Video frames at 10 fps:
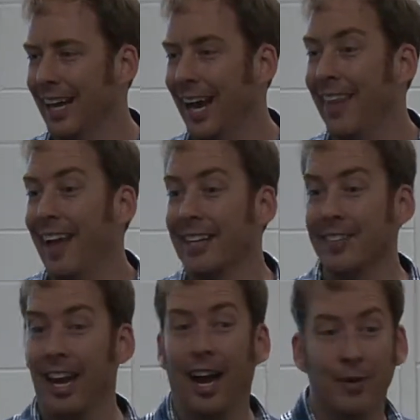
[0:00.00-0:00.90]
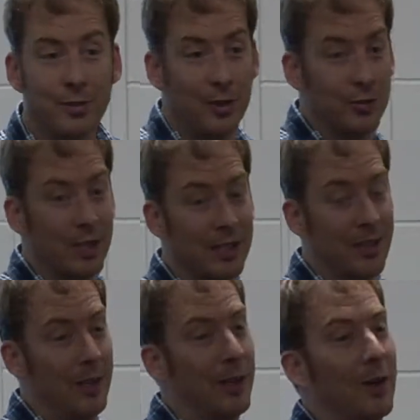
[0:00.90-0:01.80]
And that's after you've done
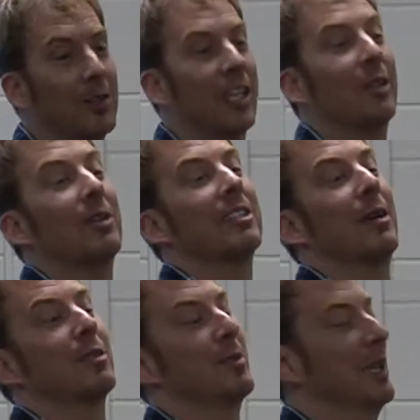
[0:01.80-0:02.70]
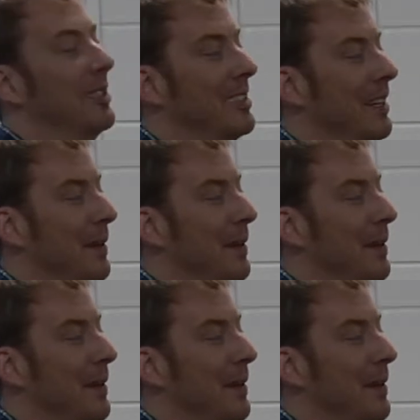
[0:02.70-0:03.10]
your generous estimates.